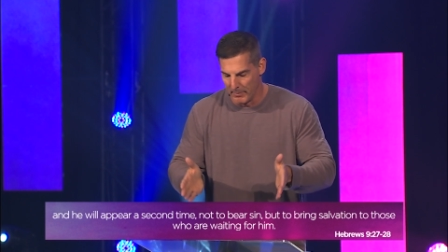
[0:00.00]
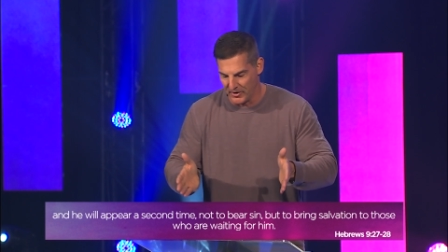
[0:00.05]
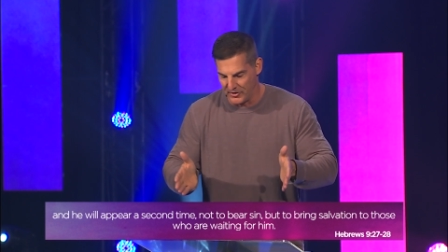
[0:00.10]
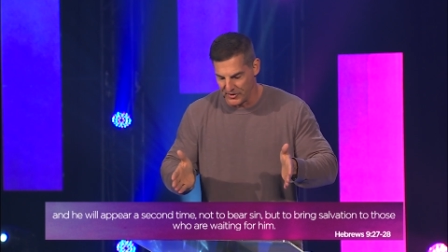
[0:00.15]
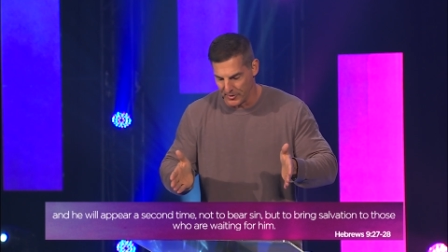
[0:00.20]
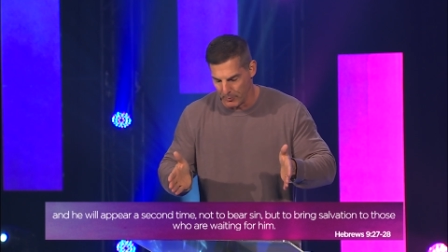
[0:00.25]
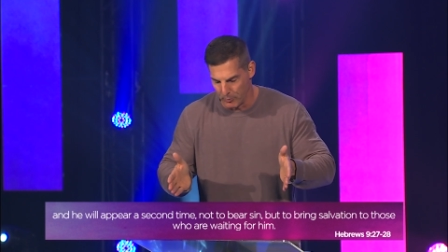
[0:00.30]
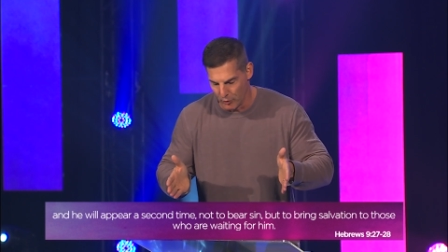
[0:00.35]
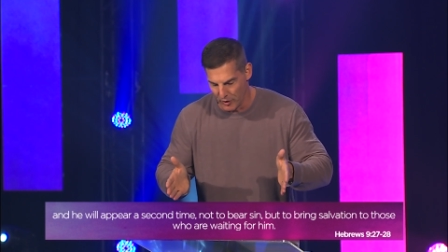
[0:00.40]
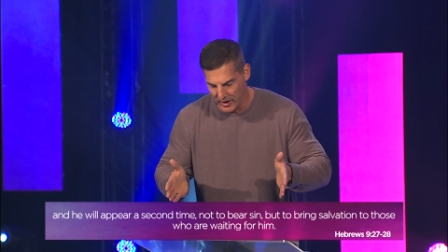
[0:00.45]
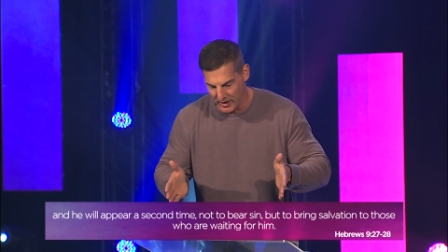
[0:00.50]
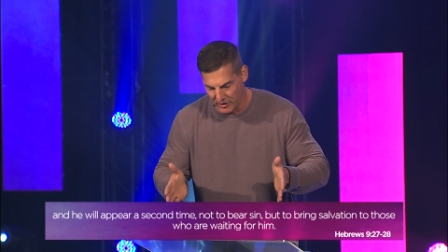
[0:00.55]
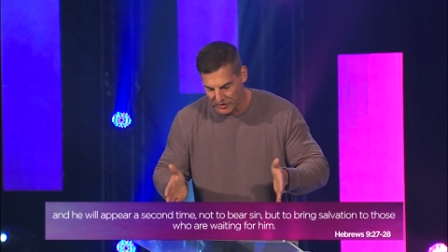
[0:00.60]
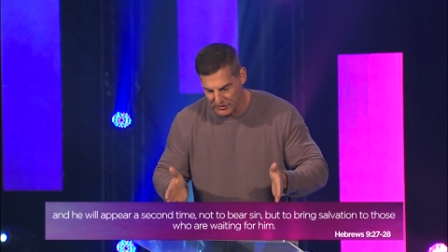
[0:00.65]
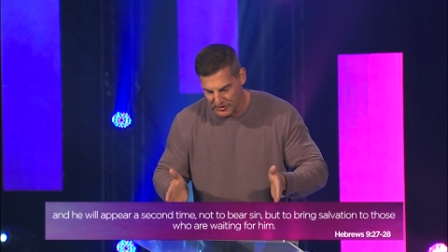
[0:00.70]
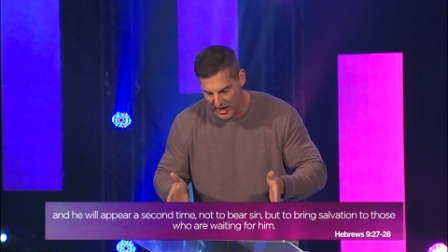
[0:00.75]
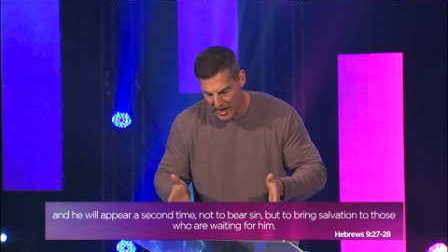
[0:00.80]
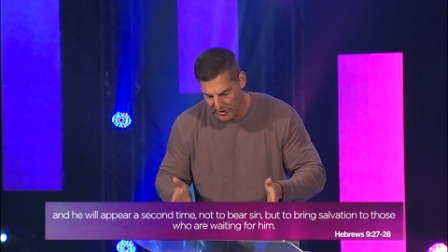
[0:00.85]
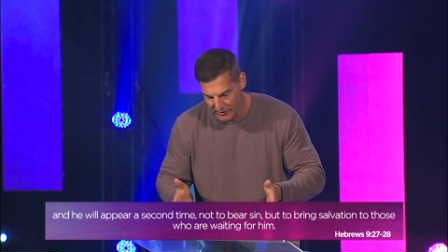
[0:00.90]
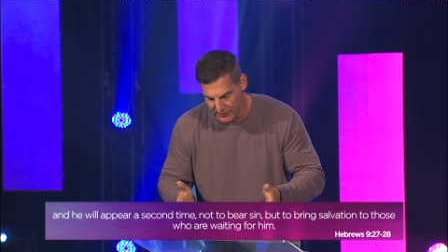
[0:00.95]
but to bring
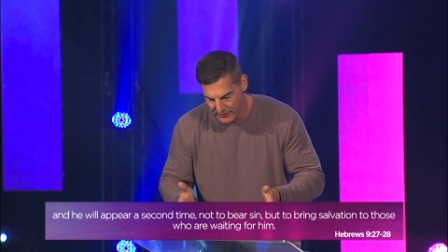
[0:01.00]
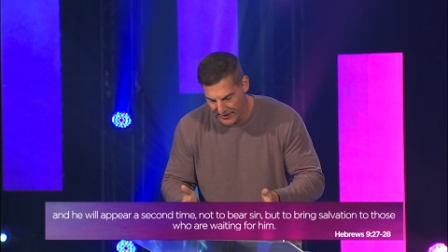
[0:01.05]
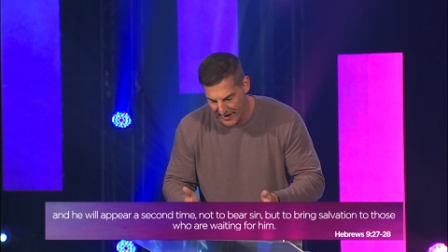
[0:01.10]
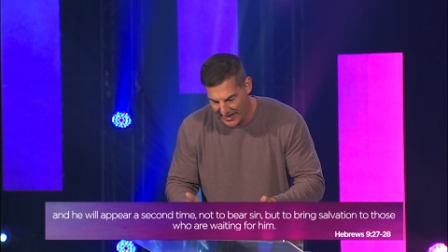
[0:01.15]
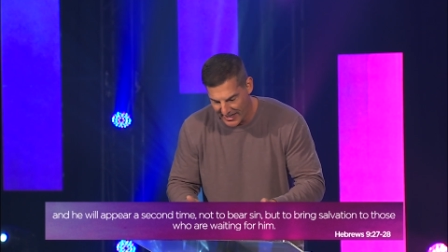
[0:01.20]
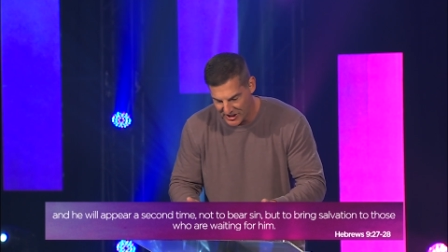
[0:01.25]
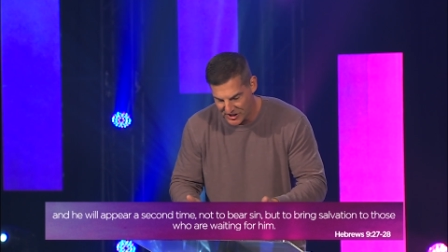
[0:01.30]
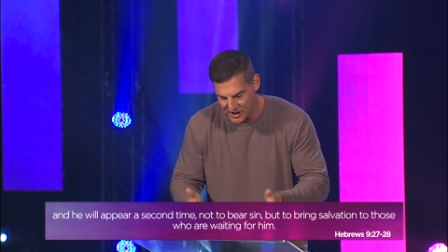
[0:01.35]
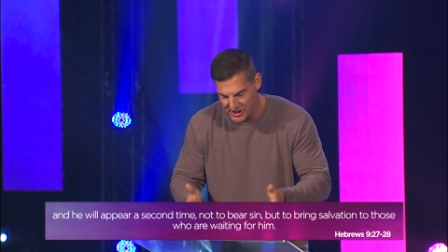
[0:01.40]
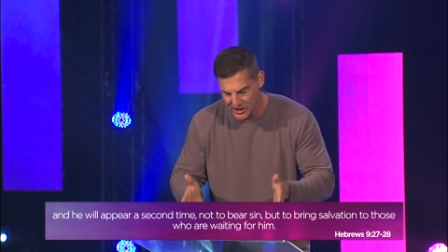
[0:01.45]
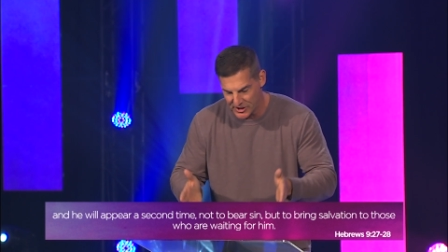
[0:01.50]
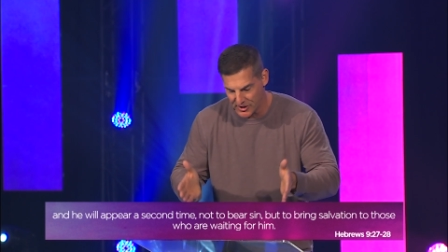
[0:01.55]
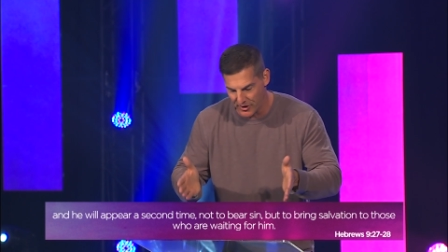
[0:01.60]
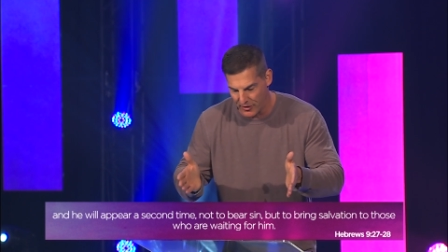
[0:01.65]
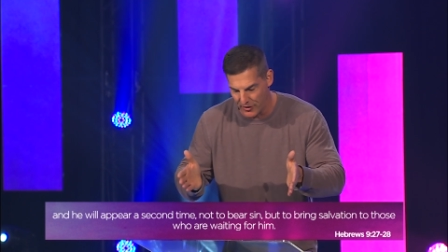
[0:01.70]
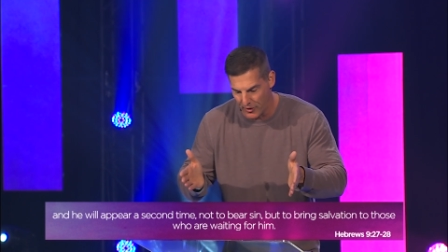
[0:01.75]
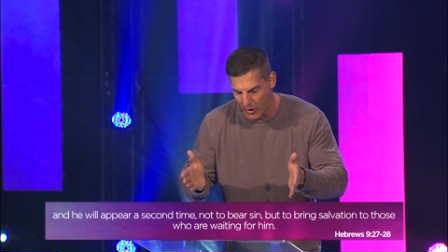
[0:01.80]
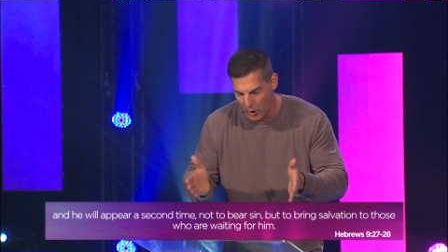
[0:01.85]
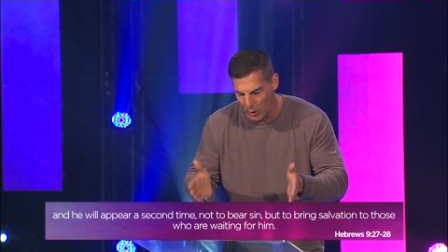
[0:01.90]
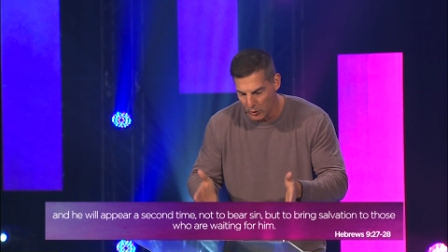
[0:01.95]
salvation to
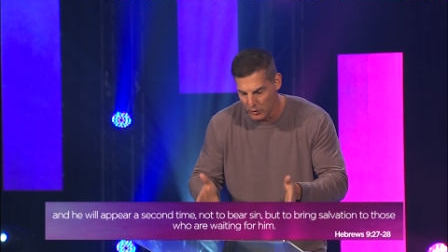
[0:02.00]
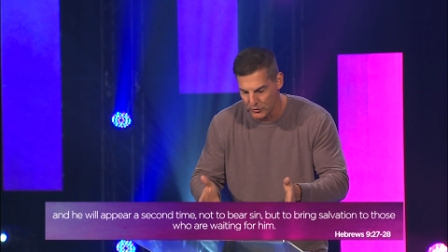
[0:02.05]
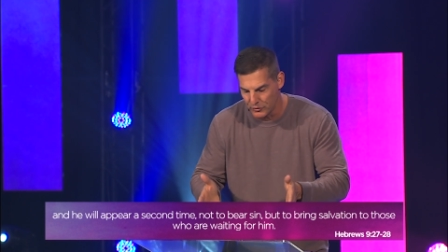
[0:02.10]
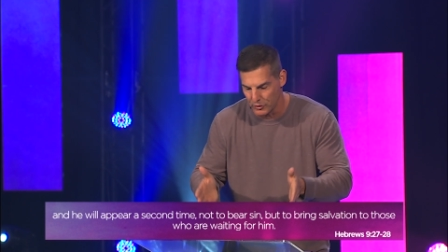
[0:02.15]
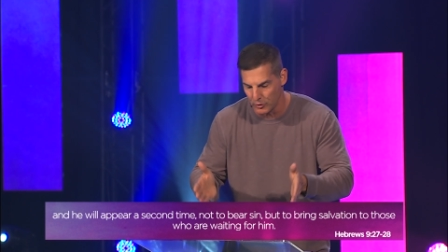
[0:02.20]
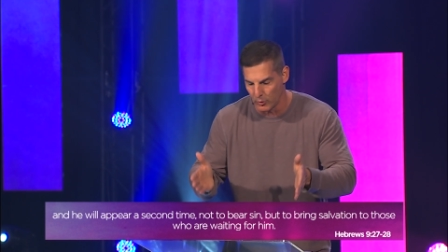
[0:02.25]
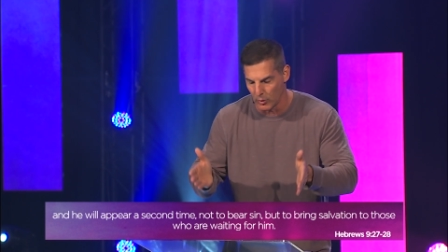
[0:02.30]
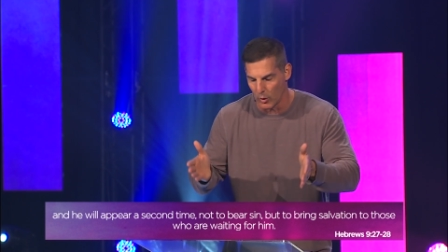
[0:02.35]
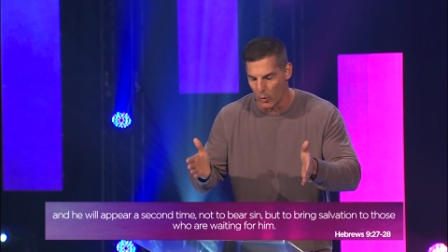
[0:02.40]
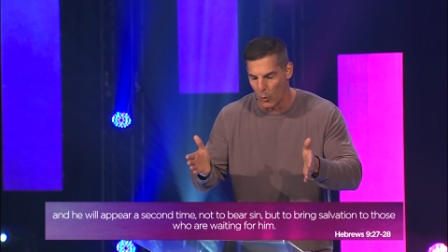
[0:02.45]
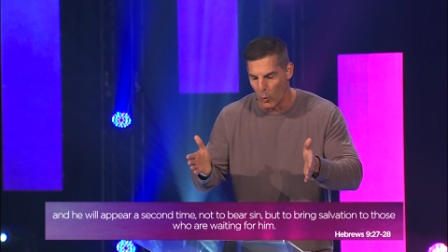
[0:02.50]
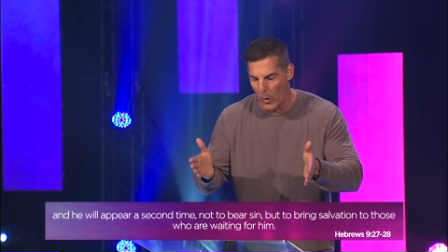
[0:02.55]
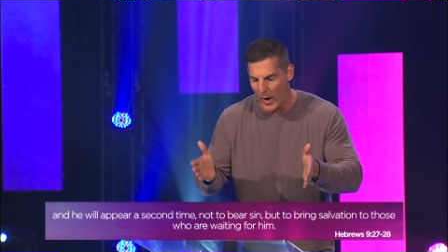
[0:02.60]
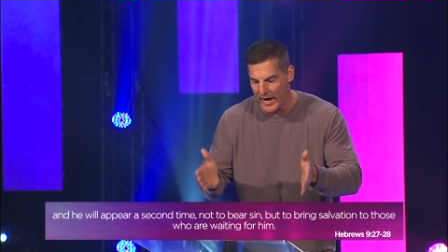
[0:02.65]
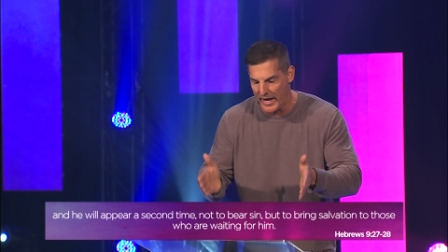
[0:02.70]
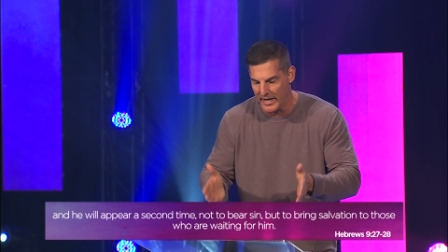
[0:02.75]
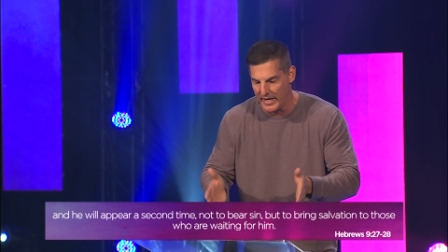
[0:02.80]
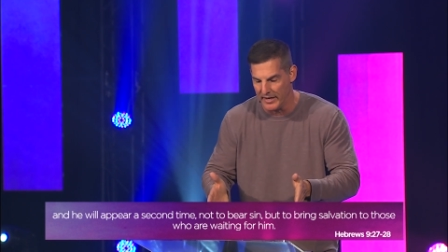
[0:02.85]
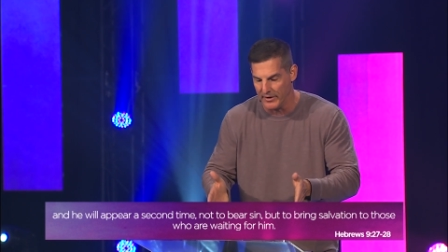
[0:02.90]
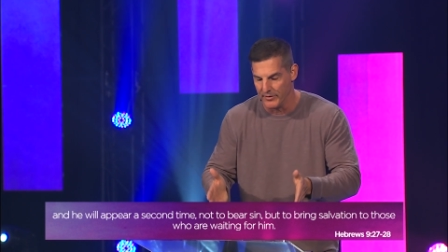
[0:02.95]
those who are
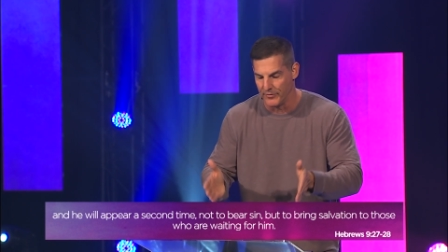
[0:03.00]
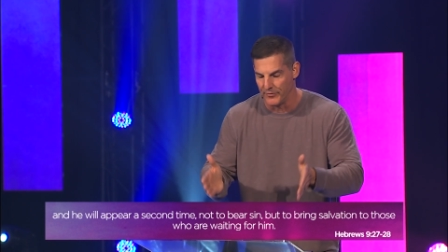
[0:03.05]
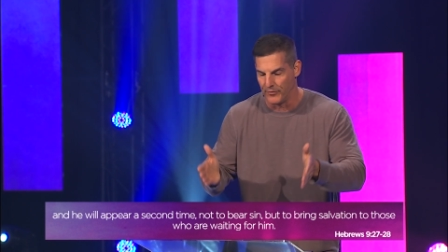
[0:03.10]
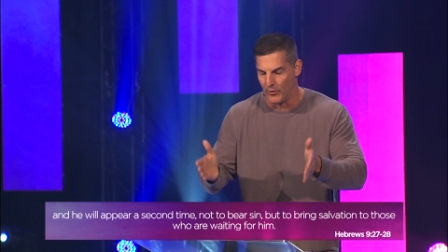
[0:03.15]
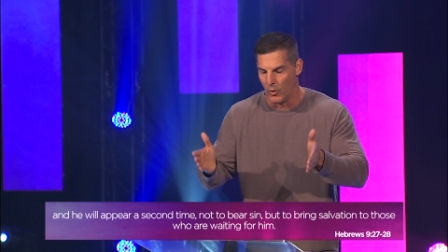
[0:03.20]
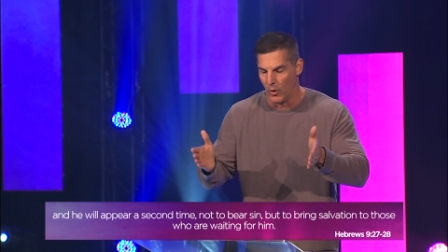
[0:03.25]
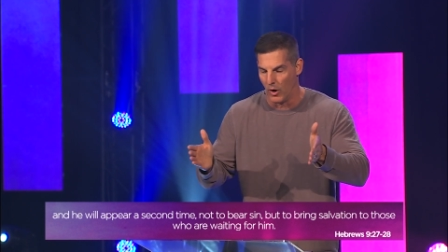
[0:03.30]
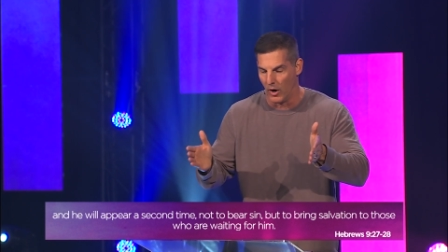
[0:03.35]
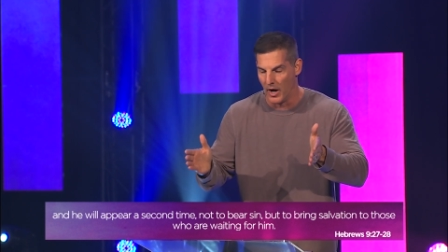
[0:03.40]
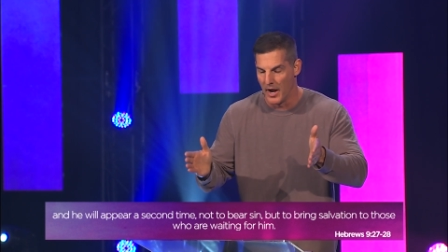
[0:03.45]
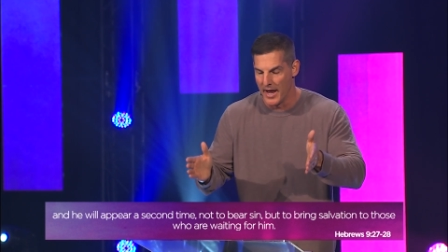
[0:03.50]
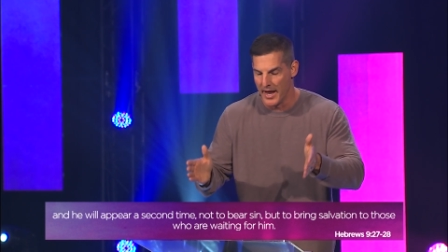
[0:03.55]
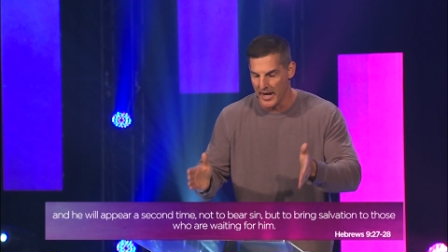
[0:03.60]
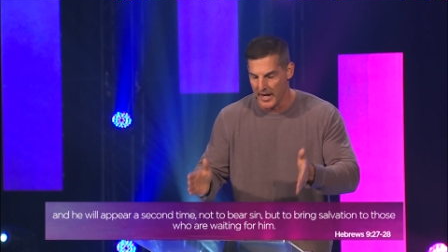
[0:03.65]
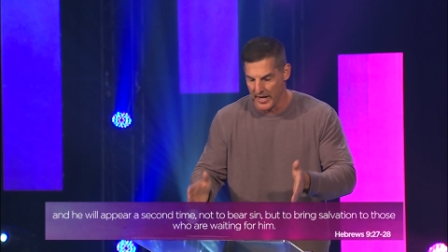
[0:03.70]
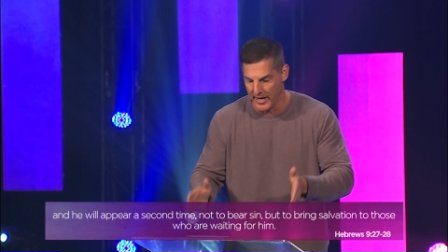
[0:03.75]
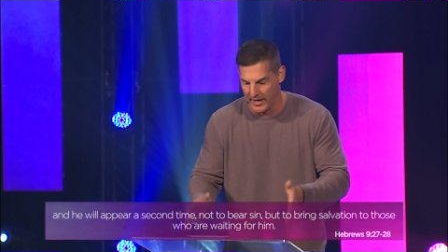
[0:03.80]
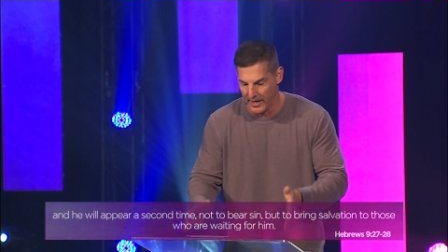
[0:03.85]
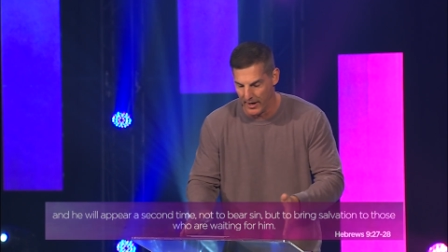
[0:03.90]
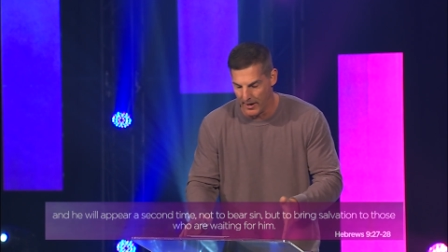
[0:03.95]
waiting for
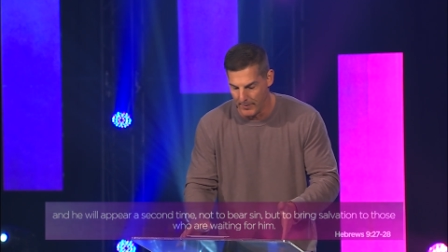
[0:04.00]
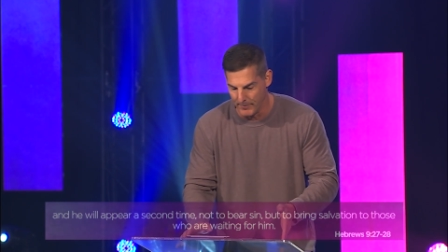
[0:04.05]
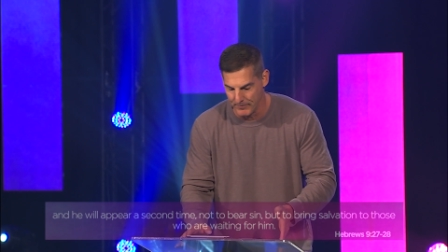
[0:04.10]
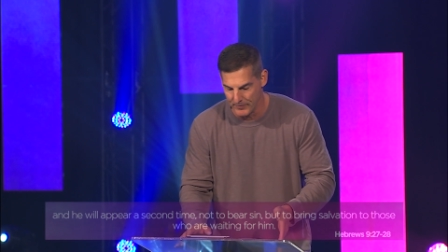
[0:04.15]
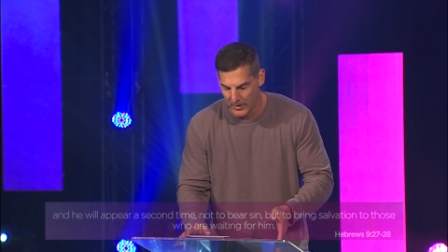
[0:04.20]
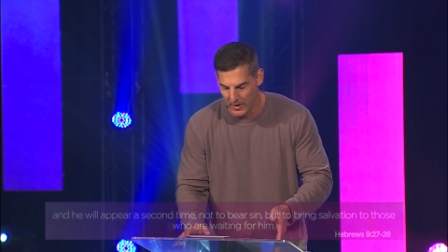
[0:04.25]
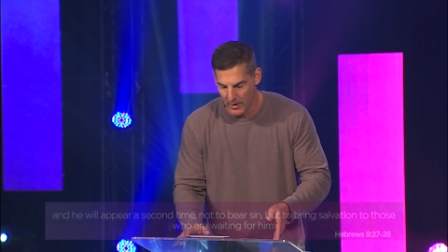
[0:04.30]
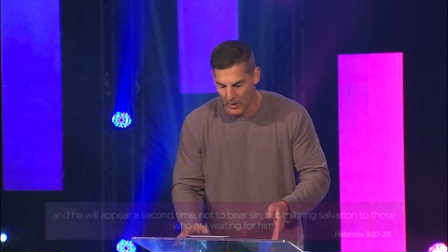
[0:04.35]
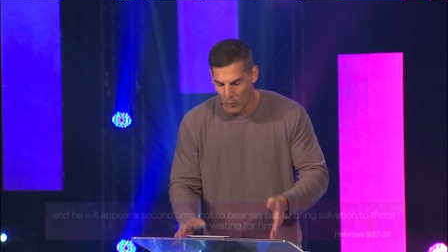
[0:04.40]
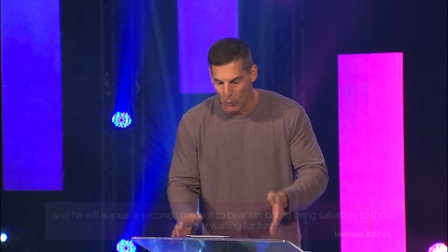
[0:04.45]
him.